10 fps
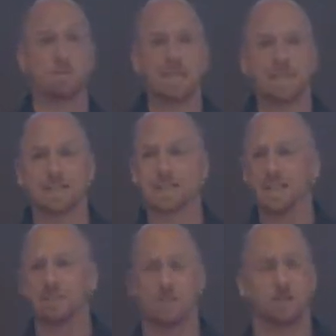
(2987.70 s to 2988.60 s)
me
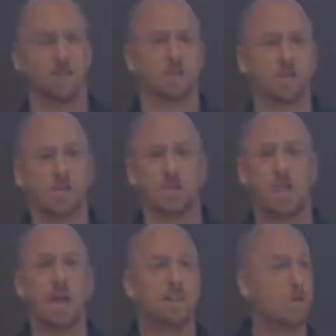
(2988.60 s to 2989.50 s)
evil for good.
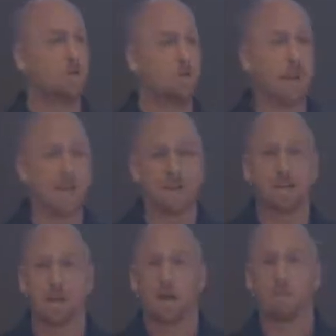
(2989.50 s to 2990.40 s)
They
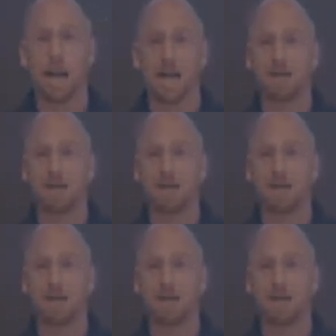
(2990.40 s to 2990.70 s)
repaid my